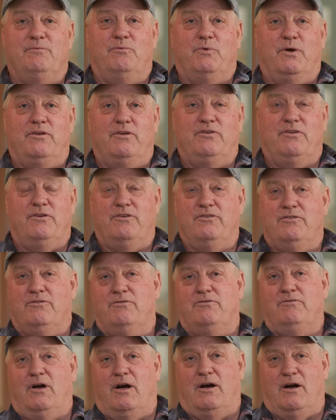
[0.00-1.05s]
which is
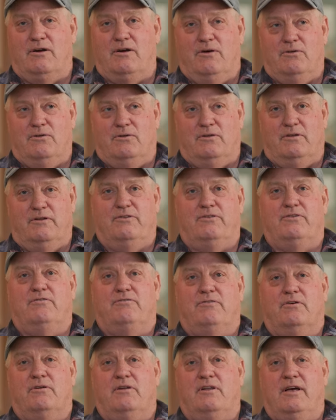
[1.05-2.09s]
our goal, is to
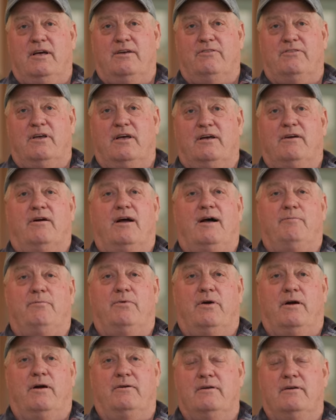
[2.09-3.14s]
fertilize that crop
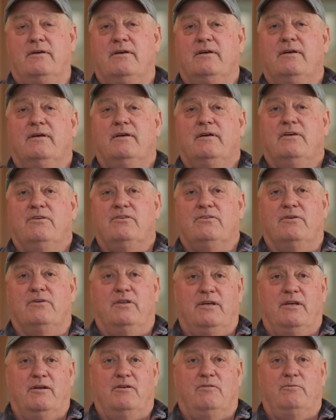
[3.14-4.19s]
ground so
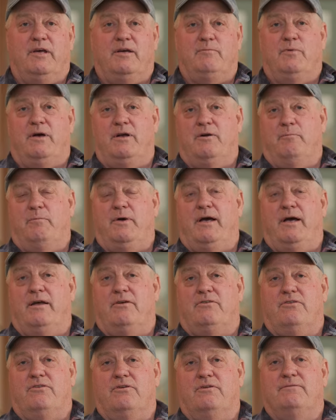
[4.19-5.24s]
that it'll make better
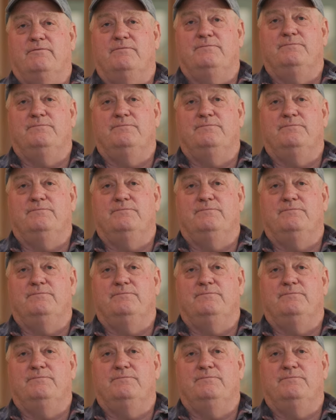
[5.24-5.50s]
pasture.